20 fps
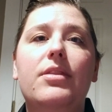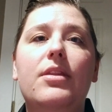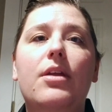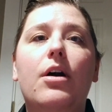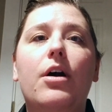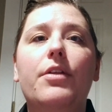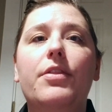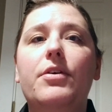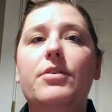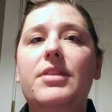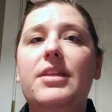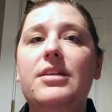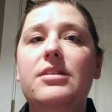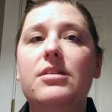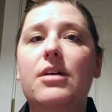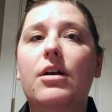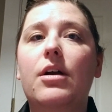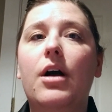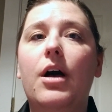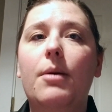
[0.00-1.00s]
Although these
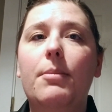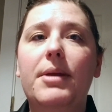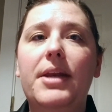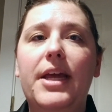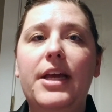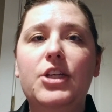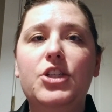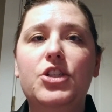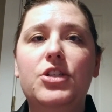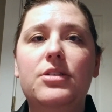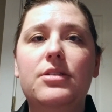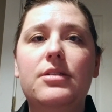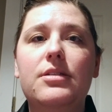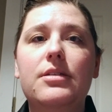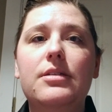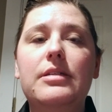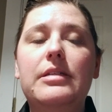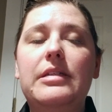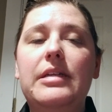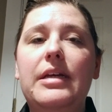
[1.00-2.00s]
accommodations
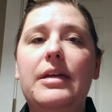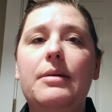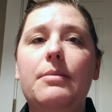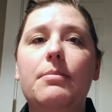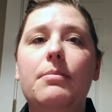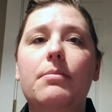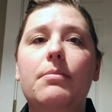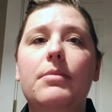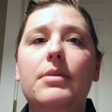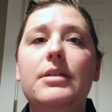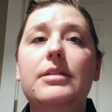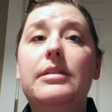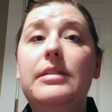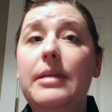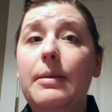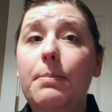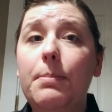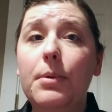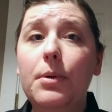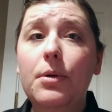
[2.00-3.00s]
seem
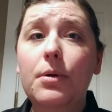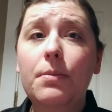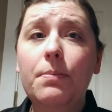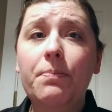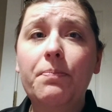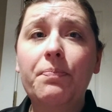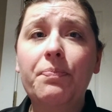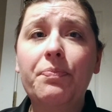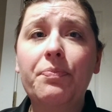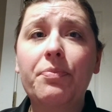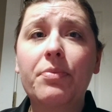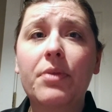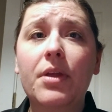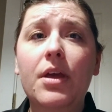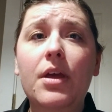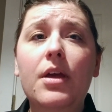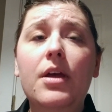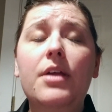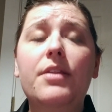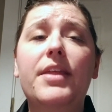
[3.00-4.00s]
simple,
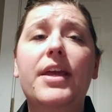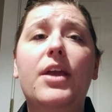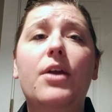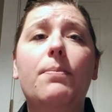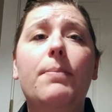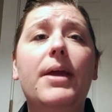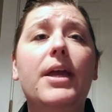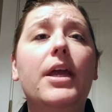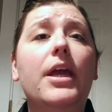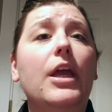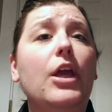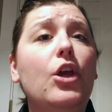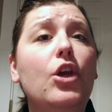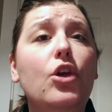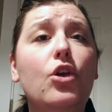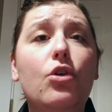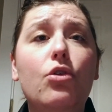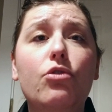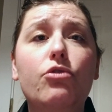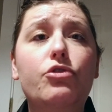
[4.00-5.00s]
they can make a
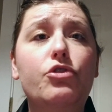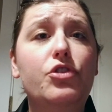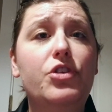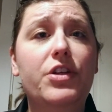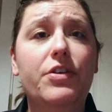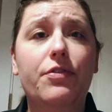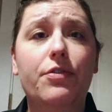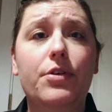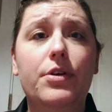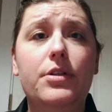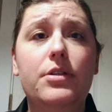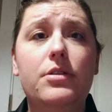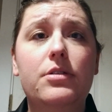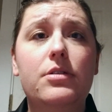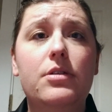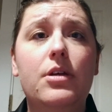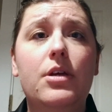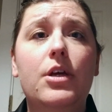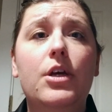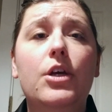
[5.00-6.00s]
huge
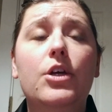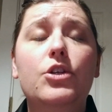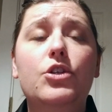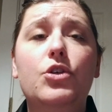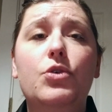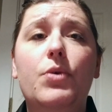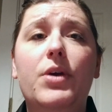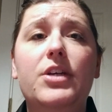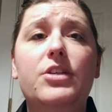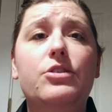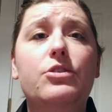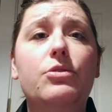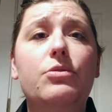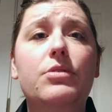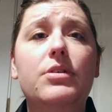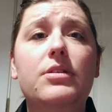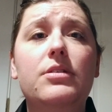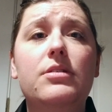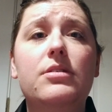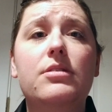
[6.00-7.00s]
difference to a
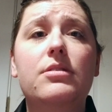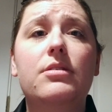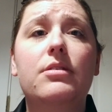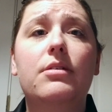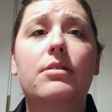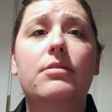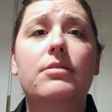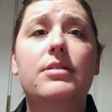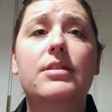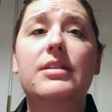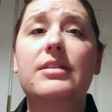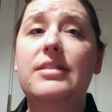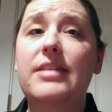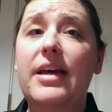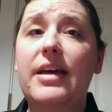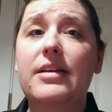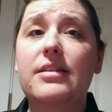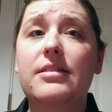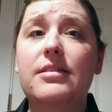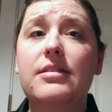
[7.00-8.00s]
student's
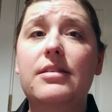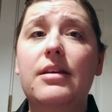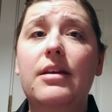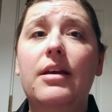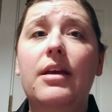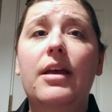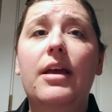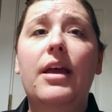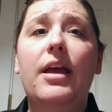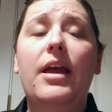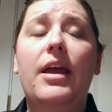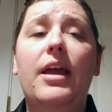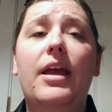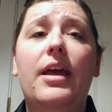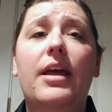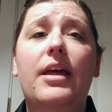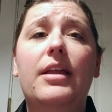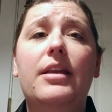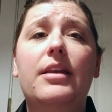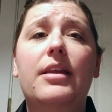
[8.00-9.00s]
success
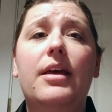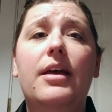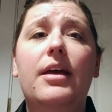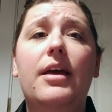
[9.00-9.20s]
and